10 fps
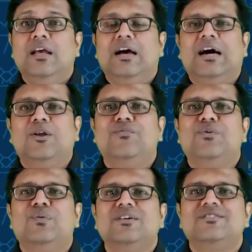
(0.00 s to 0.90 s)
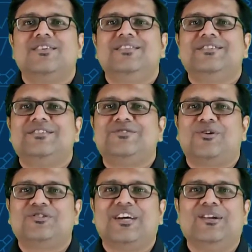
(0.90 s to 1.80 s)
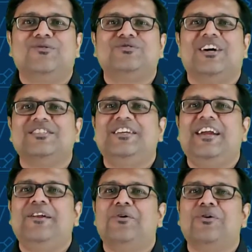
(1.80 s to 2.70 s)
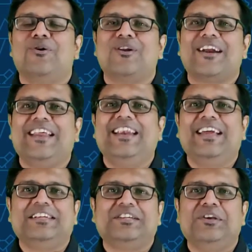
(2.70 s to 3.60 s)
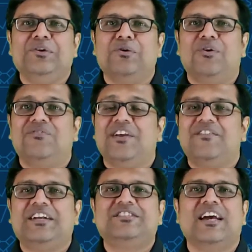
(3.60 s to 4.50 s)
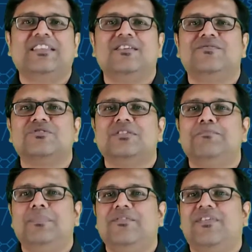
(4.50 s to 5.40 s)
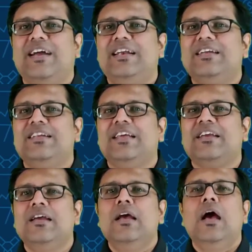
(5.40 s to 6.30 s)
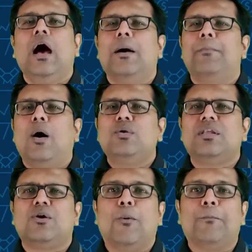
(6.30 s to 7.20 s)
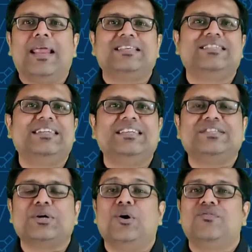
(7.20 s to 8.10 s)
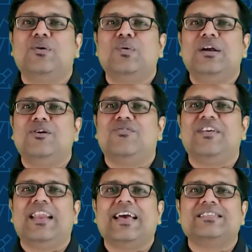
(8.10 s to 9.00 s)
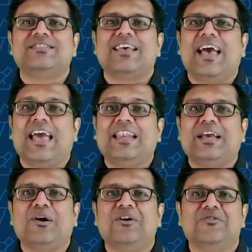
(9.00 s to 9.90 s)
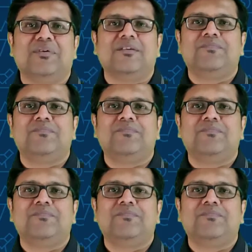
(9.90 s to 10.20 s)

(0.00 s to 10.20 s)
Hello viewers, this is Dr. Alok Chajed on Already Late, your favorite channel for simplified learning about the complexities of the world of finance and economy.